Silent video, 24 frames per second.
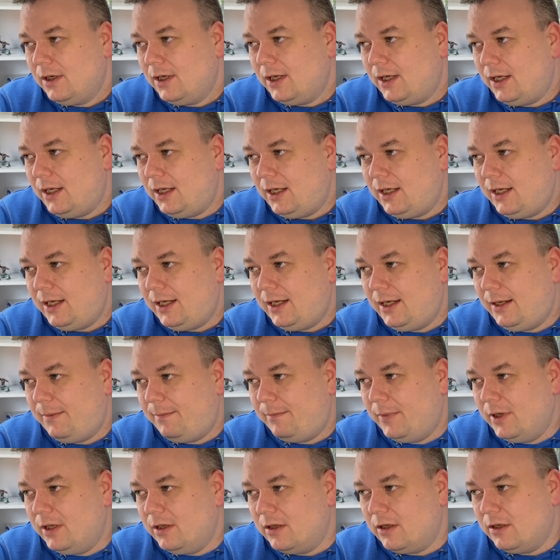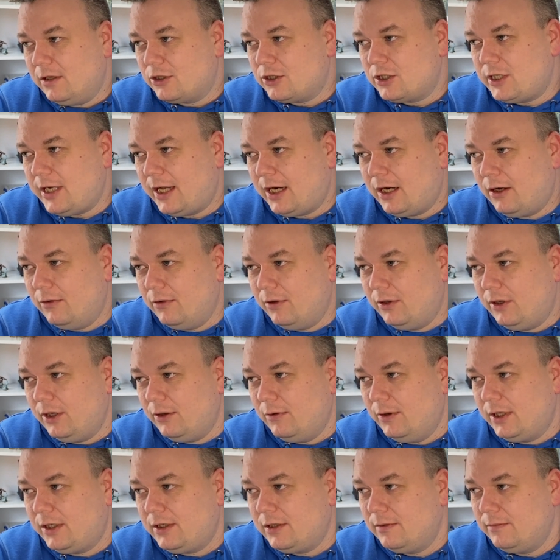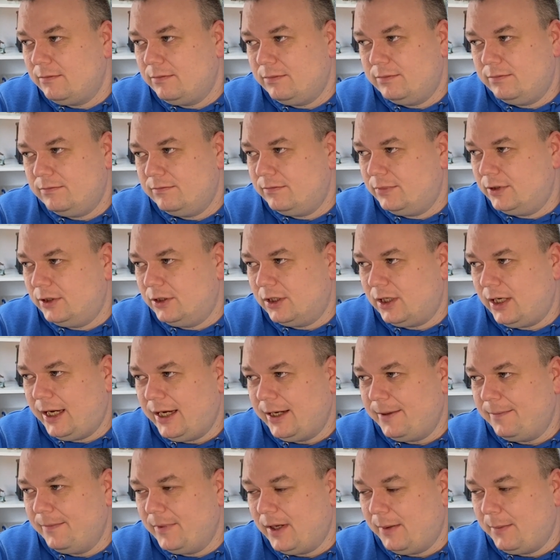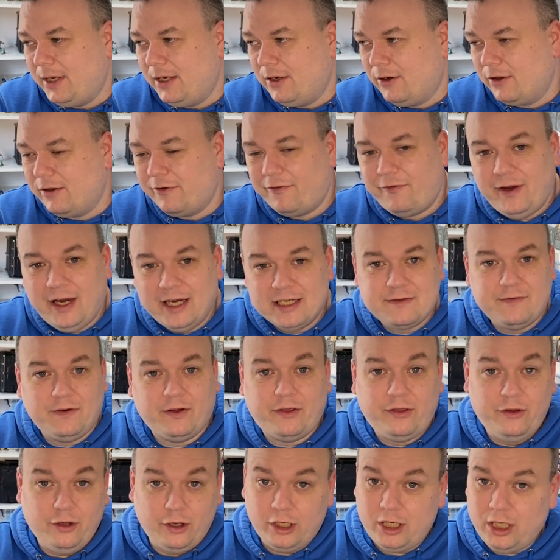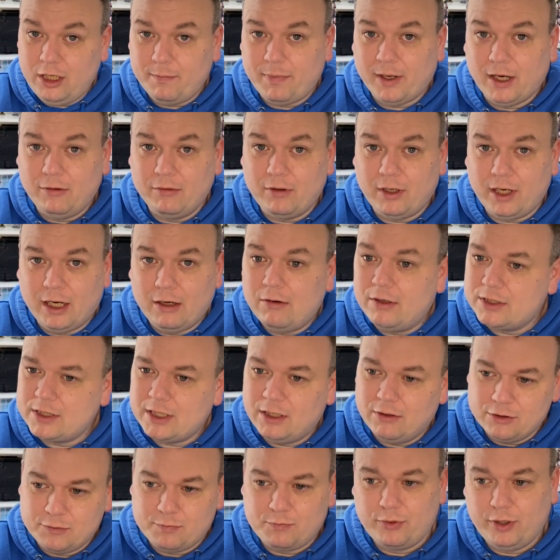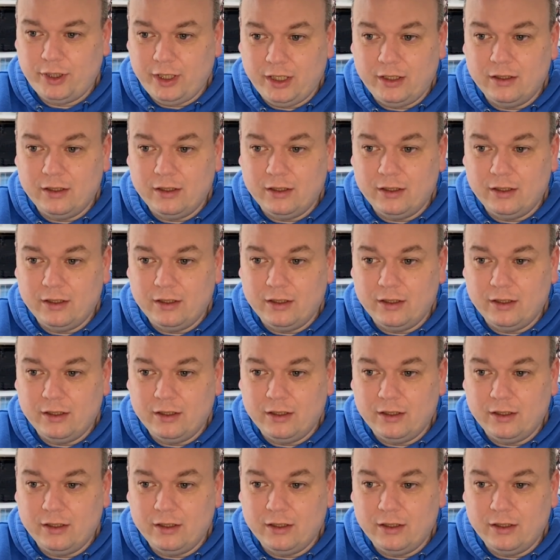and they'll just head out and do it. But like, I mean, on the face of it, £13 an hour sounds pretty